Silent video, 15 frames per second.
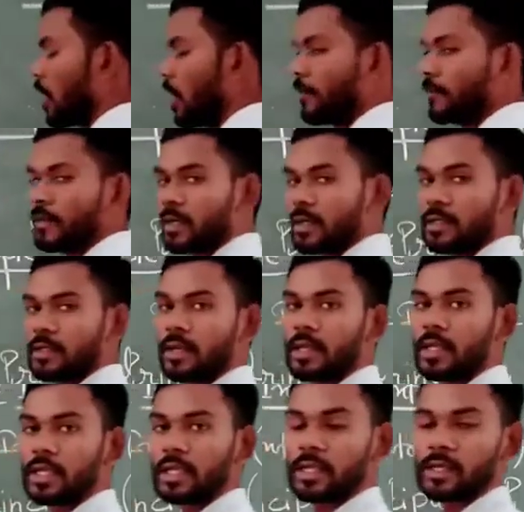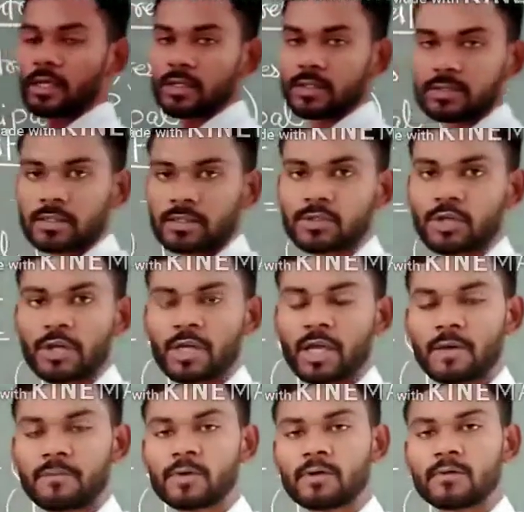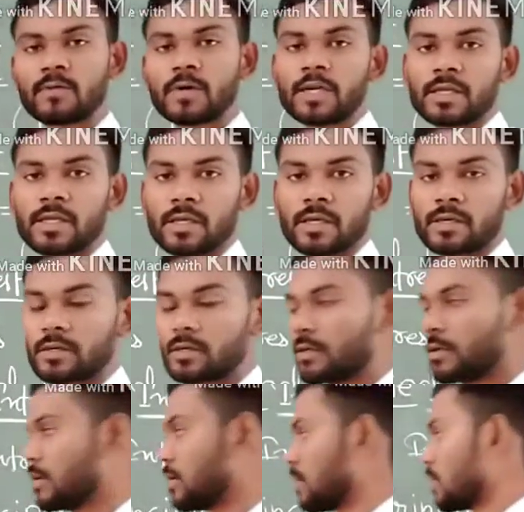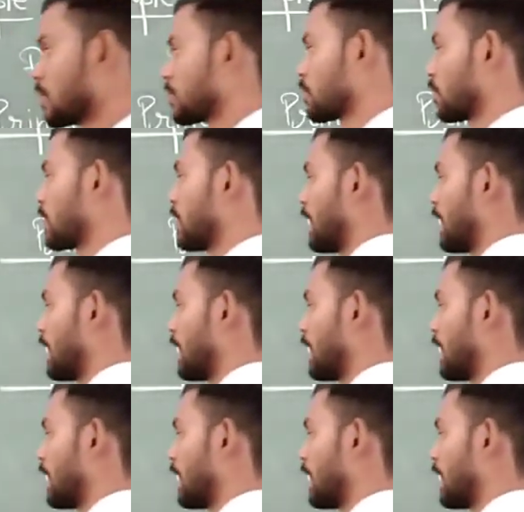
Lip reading: after 3 years, sorry, after 1 year, so